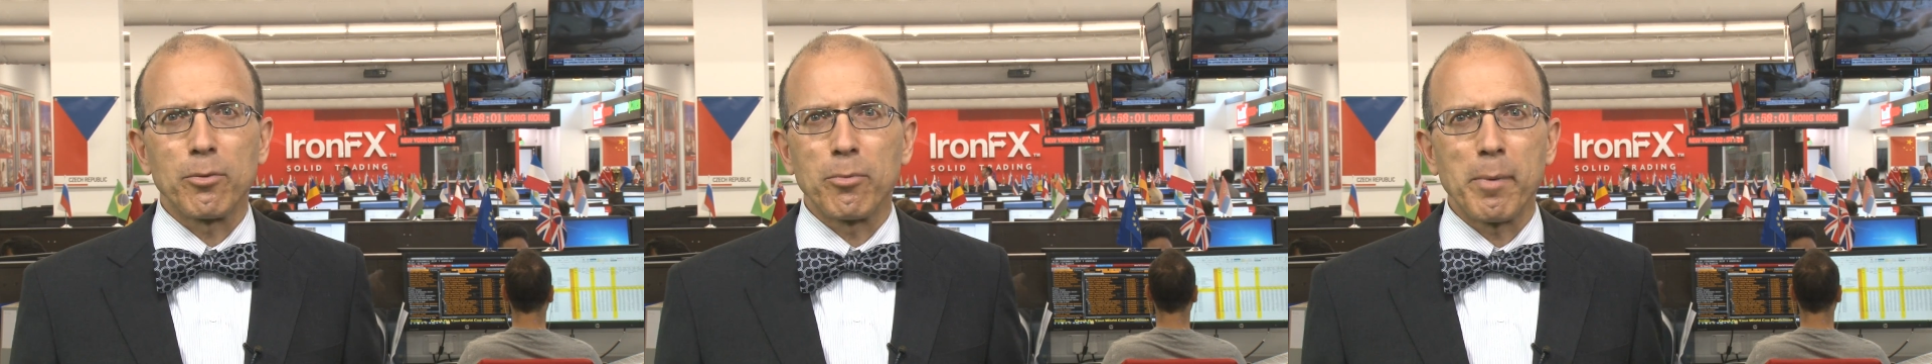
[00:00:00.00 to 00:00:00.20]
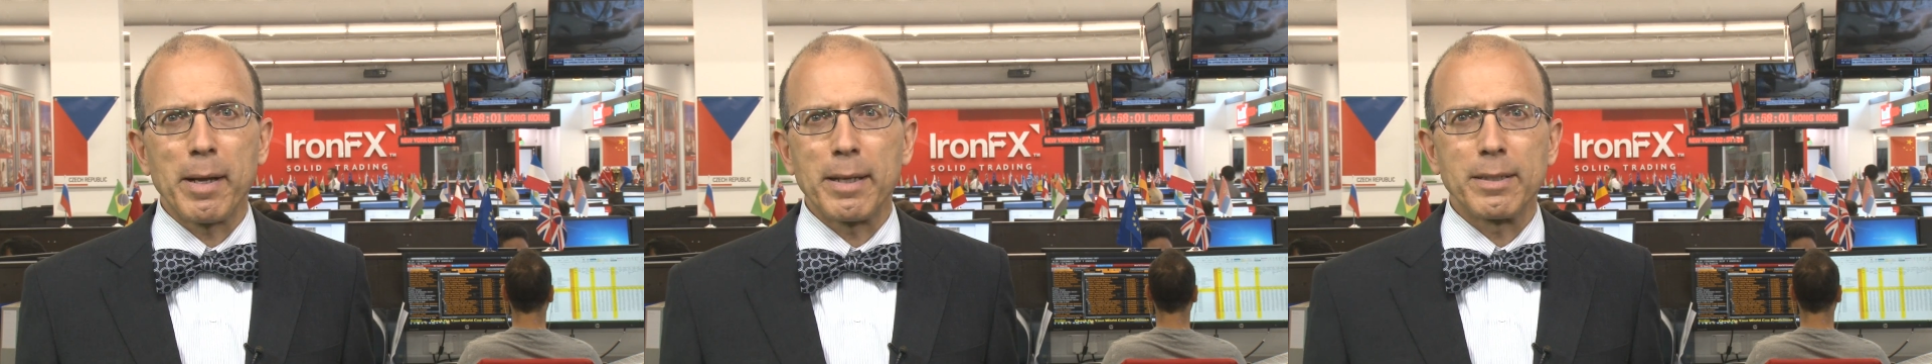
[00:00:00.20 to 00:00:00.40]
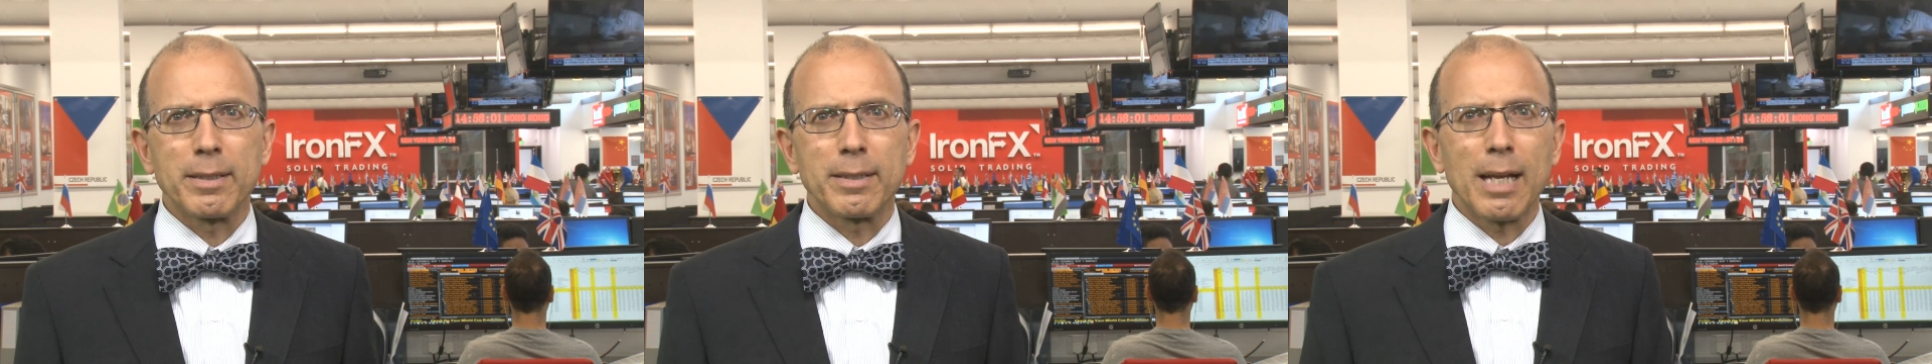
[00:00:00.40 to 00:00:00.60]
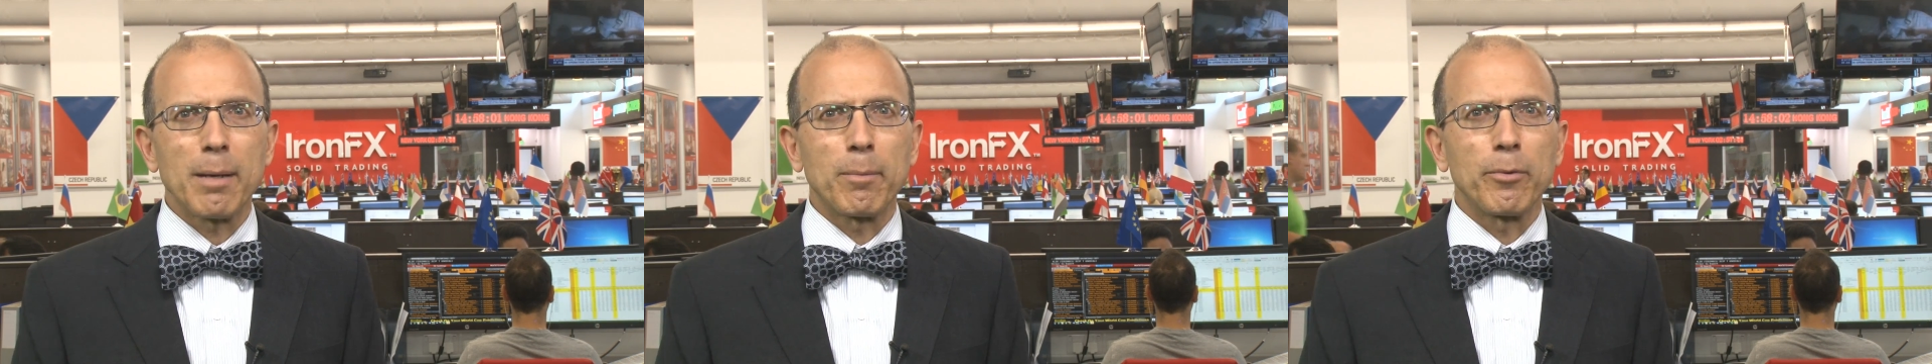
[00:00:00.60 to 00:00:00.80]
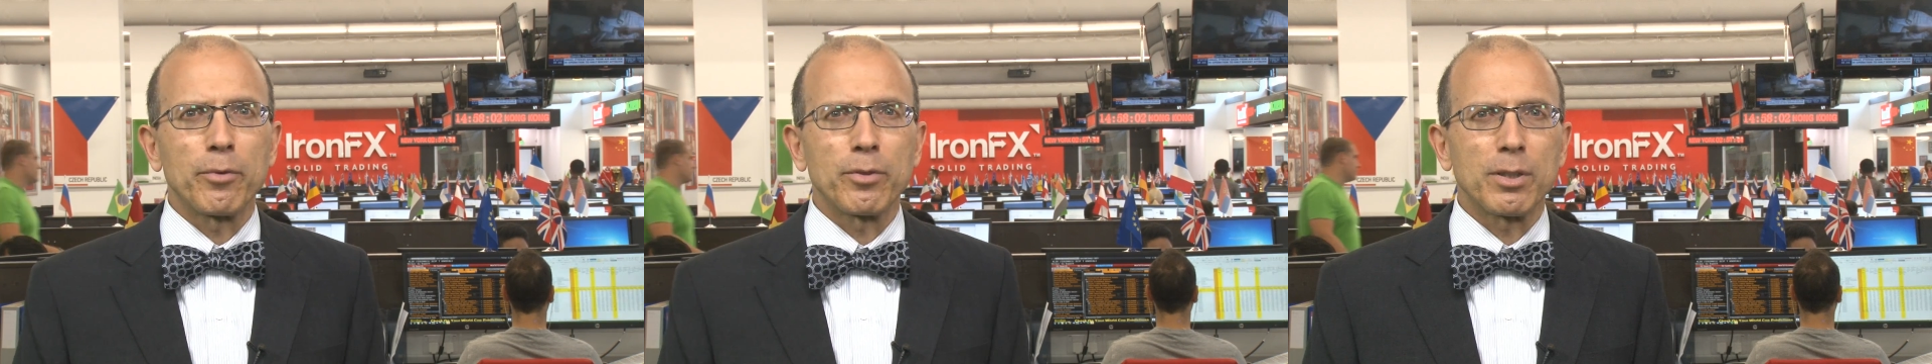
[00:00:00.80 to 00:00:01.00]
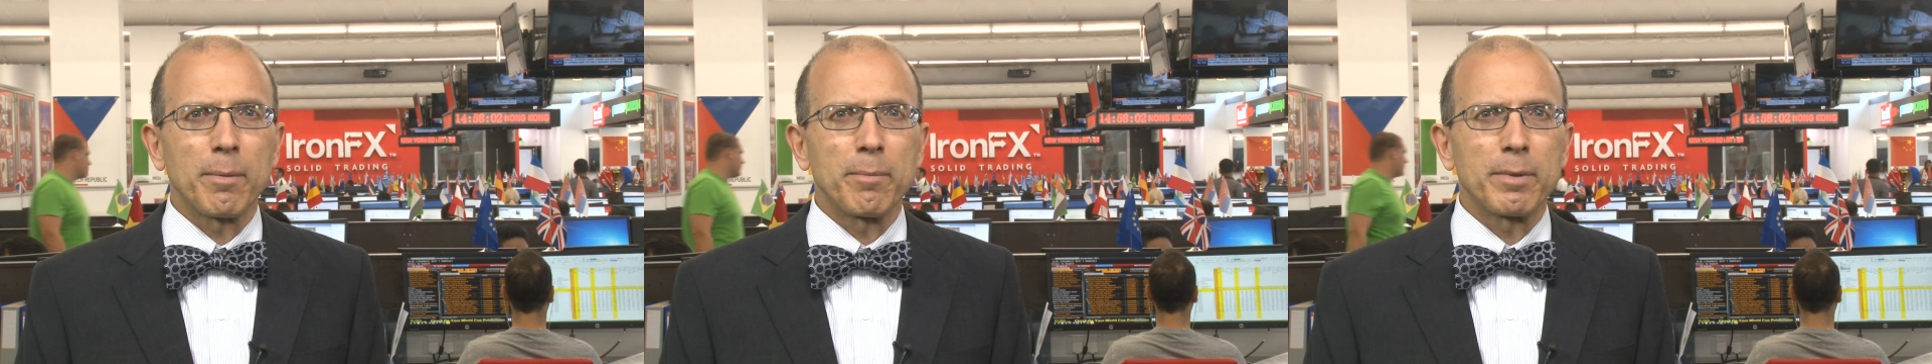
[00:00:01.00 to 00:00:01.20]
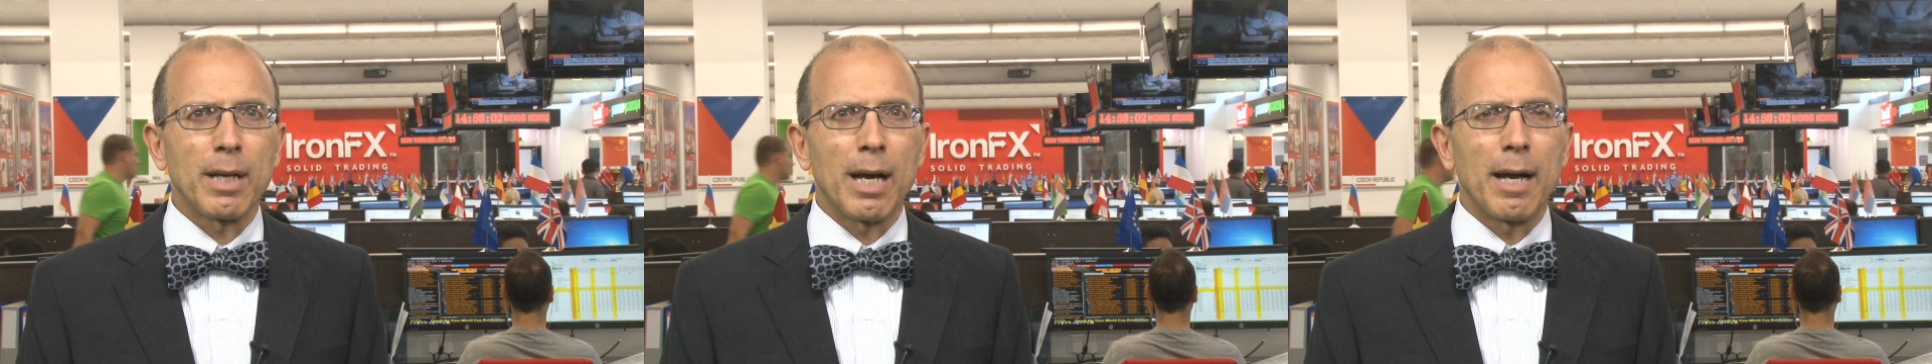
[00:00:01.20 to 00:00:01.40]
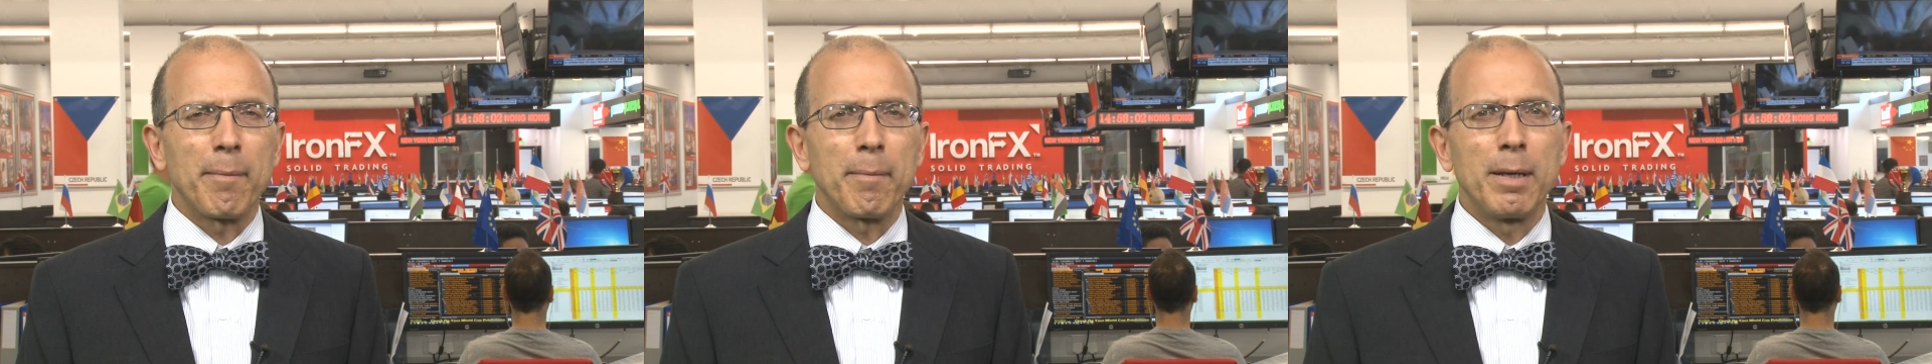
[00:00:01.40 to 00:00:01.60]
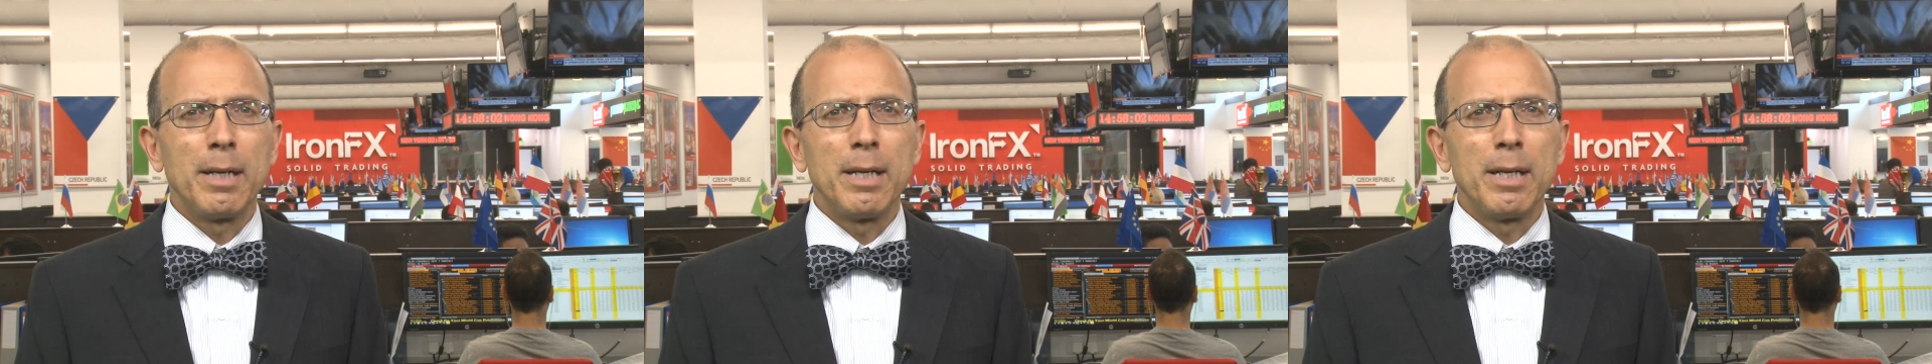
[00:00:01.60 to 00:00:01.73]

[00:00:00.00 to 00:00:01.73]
to remain stable for some time.